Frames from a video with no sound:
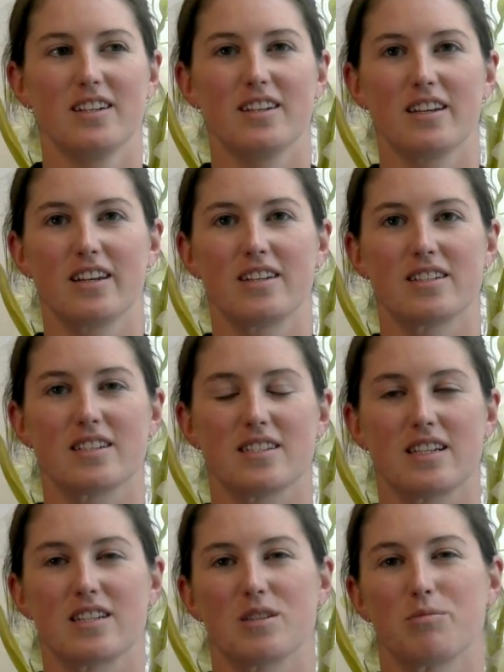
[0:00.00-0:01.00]
getting in to
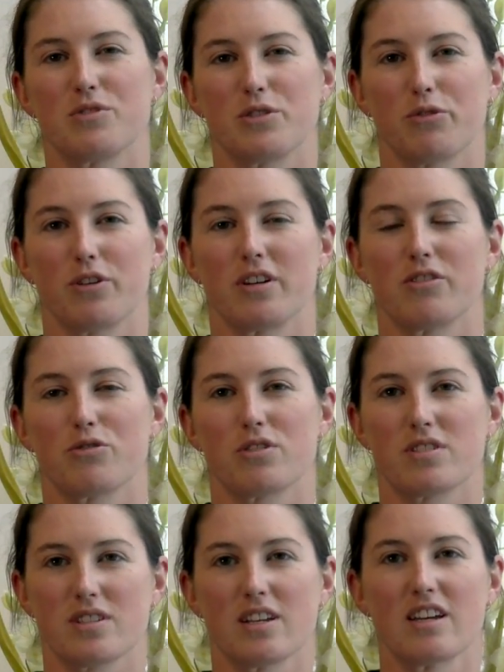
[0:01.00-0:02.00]
see some different
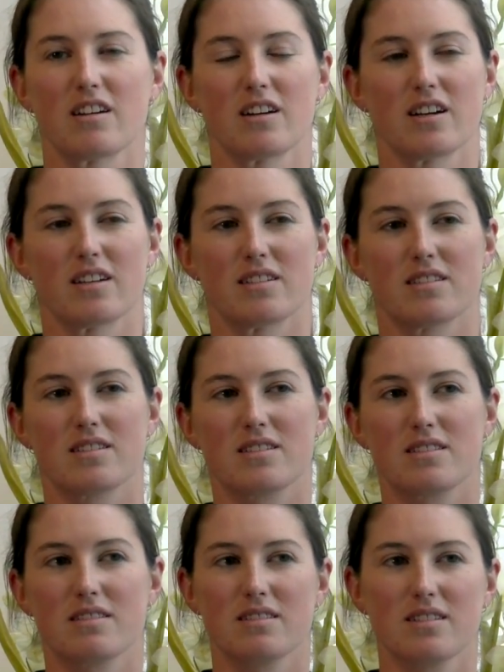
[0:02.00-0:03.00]
interesting areas